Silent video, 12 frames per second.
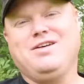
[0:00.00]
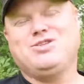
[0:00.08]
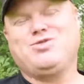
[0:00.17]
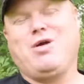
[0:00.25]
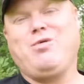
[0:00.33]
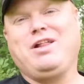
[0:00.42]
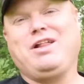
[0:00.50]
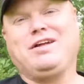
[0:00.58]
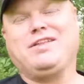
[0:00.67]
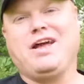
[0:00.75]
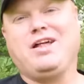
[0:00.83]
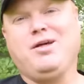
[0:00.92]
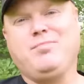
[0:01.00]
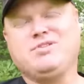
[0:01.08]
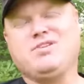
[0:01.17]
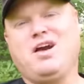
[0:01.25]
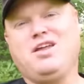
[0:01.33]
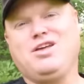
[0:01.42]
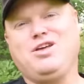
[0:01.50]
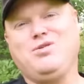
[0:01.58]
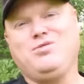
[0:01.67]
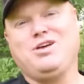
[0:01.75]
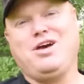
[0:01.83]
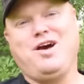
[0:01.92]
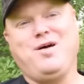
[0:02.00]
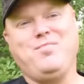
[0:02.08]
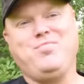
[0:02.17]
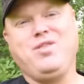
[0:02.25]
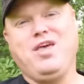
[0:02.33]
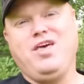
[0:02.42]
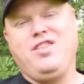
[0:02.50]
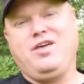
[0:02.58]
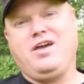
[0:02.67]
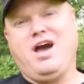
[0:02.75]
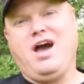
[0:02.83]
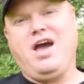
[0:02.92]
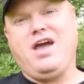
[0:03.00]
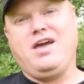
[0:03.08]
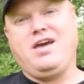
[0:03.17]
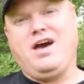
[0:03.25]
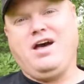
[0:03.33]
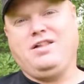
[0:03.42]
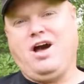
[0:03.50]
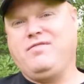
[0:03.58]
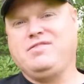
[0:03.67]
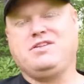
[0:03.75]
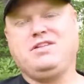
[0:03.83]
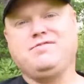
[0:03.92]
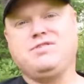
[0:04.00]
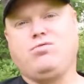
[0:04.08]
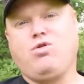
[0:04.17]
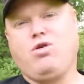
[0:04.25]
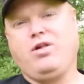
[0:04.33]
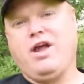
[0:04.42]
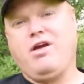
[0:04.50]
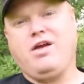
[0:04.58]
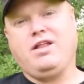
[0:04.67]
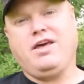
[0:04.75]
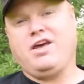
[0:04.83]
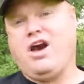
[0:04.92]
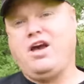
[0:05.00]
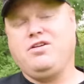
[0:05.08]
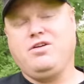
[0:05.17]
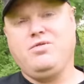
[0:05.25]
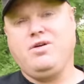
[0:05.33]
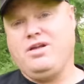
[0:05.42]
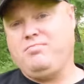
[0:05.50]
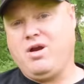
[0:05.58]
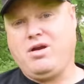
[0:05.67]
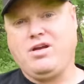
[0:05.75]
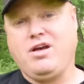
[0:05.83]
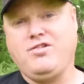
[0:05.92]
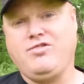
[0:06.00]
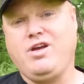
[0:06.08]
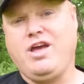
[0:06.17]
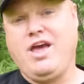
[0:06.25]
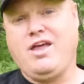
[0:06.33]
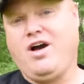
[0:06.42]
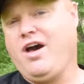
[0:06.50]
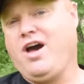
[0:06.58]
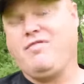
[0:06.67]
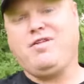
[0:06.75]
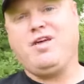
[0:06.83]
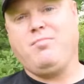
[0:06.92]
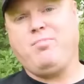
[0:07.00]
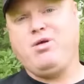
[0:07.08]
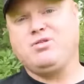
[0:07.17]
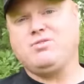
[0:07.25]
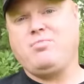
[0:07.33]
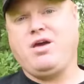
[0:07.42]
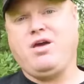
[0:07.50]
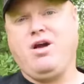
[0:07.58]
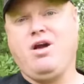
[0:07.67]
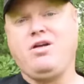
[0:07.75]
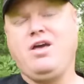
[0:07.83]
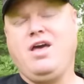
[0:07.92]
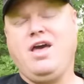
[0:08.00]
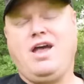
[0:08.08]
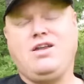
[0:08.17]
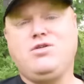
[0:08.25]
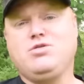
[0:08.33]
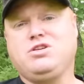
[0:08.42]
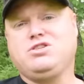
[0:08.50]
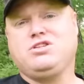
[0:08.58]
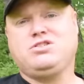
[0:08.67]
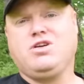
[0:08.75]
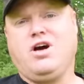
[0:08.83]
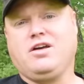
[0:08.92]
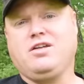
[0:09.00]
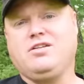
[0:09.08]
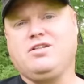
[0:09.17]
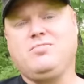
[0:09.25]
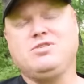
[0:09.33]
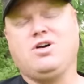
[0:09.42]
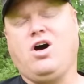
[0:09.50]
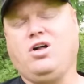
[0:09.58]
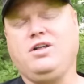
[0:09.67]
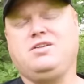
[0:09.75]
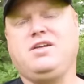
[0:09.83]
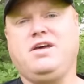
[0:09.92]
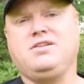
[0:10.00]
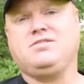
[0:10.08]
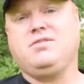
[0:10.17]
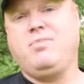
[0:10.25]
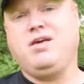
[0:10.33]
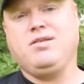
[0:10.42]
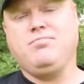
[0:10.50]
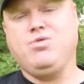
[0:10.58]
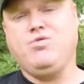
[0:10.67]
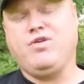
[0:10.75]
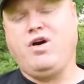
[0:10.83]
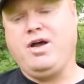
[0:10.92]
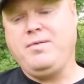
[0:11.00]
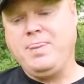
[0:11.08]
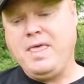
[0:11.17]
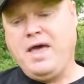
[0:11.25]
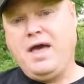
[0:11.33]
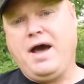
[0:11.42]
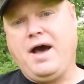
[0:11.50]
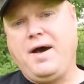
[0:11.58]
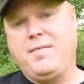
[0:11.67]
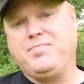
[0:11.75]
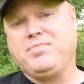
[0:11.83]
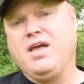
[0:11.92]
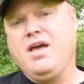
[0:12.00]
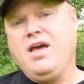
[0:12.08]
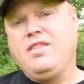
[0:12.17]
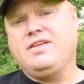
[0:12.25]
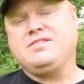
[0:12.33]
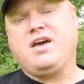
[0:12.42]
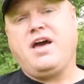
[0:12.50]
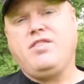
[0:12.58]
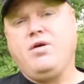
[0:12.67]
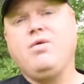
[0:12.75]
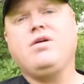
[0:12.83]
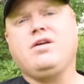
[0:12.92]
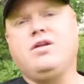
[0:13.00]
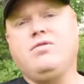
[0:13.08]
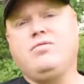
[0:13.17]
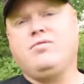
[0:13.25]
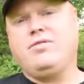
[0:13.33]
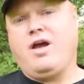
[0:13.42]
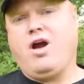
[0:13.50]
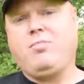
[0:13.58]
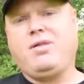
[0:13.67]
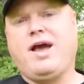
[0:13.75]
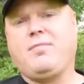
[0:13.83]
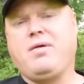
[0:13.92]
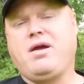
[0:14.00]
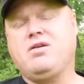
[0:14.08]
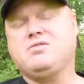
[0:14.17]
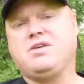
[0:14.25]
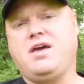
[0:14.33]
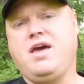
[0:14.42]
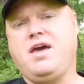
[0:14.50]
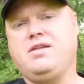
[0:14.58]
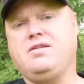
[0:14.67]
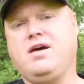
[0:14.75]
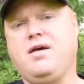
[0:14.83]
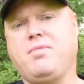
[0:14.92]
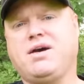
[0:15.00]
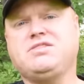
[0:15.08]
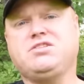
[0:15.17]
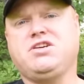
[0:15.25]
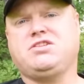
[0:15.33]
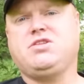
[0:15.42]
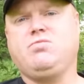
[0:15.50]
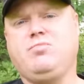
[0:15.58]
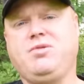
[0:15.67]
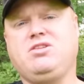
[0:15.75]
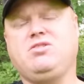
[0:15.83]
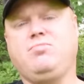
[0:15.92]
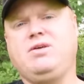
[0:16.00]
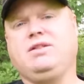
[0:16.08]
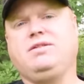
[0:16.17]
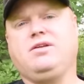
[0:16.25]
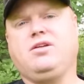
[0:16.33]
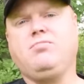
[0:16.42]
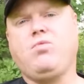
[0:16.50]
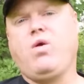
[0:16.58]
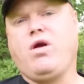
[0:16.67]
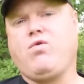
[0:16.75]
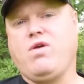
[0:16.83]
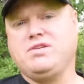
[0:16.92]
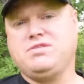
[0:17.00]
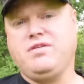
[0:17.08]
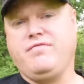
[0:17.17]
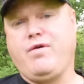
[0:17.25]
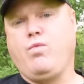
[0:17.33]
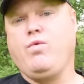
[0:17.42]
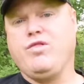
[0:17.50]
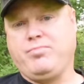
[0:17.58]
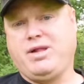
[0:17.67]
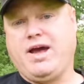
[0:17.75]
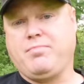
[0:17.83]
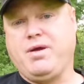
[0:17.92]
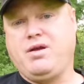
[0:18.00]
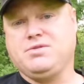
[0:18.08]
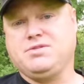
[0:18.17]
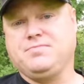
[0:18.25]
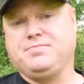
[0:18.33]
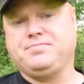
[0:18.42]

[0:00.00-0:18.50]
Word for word: So I really like that clip. It's kind of cute. Um, the guy uh, obviously lives in a rural area like I do in bear country, and I often get bears in my yard, and usually just talking to them is all it takes to make them move on. Um, this guy though, you know, they are black bears, and uh, my suggestion would be to be a little more aggressive with black bears.